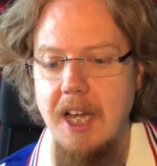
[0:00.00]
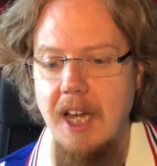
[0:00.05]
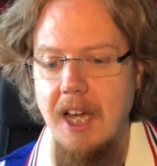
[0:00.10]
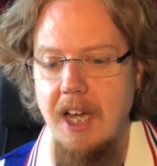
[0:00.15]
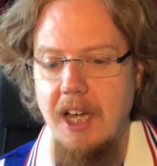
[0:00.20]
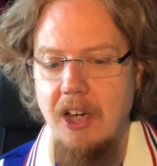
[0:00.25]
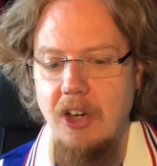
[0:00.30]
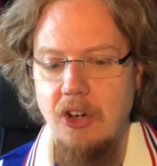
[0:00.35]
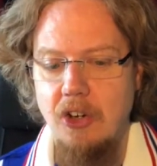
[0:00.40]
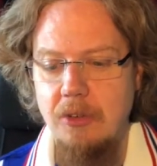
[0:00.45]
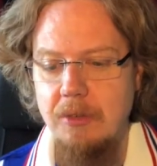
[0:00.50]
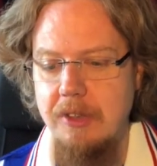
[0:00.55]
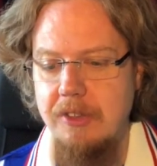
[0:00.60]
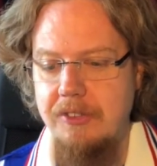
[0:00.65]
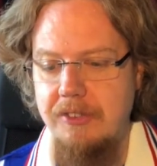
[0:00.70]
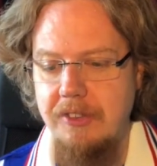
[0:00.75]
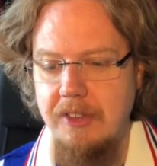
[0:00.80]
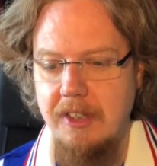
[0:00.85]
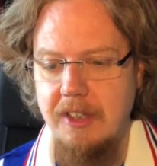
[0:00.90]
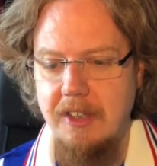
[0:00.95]
I
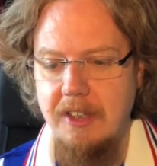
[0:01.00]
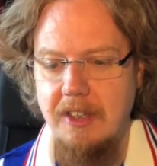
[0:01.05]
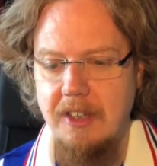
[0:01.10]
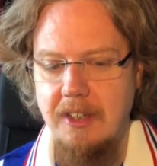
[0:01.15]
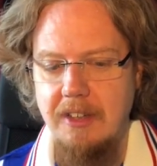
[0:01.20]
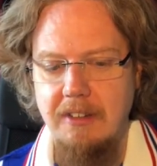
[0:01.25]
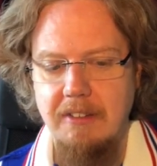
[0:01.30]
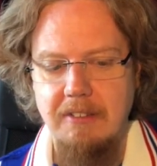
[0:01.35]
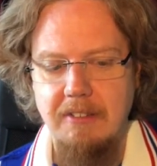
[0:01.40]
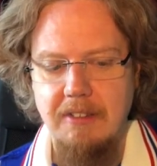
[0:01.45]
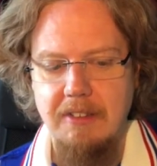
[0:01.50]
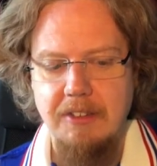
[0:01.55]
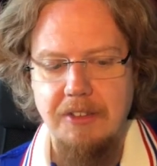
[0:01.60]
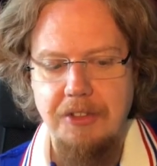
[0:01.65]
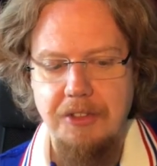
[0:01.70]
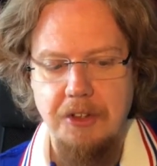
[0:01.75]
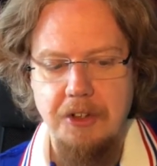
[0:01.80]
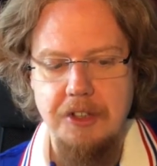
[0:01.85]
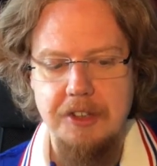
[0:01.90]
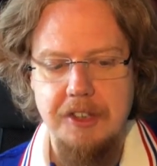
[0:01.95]
always uh,
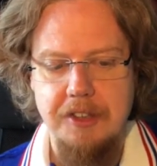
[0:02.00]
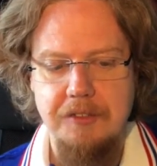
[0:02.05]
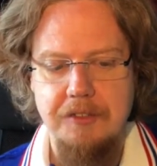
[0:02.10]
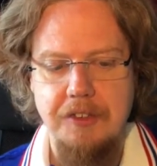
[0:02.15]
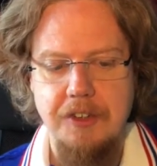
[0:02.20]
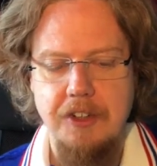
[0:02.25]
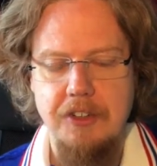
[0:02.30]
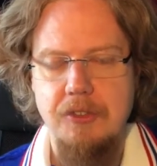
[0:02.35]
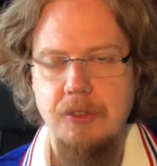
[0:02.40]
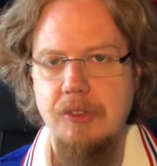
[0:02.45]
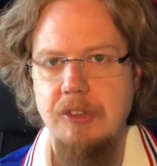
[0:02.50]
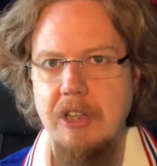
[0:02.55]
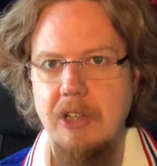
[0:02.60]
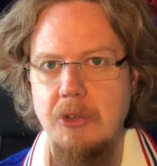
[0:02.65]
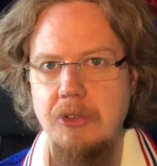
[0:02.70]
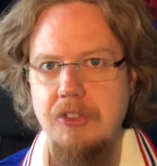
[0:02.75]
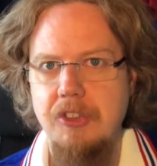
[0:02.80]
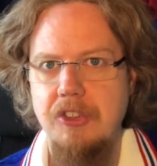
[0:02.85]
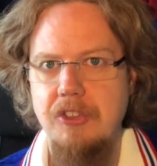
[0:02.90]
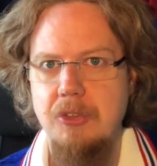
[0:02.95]
thought that France was
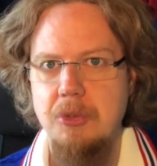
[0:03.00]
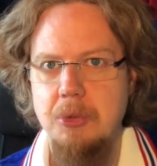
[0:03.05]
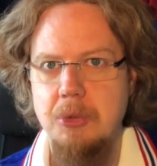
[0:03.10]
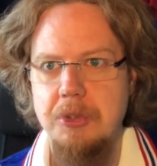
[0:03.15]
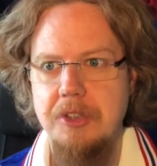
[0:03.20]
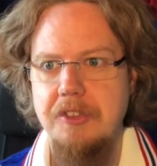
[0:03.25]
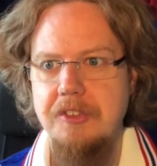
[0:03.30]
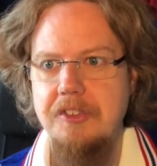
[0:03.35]
closer to the